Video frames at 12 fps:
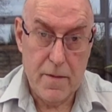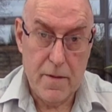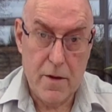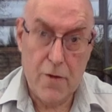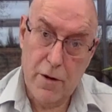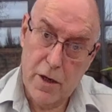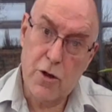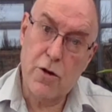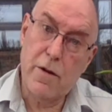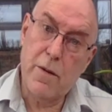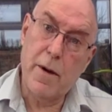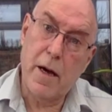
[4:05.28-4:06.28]
The creature
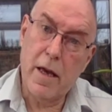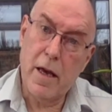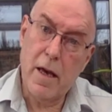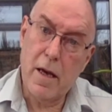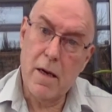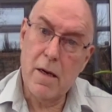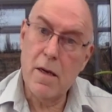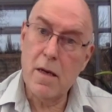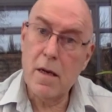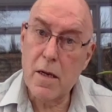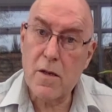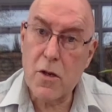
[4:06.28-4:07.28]
in my ear
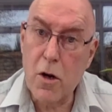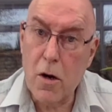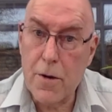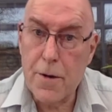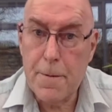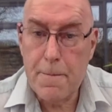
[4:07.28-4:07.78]
has gone.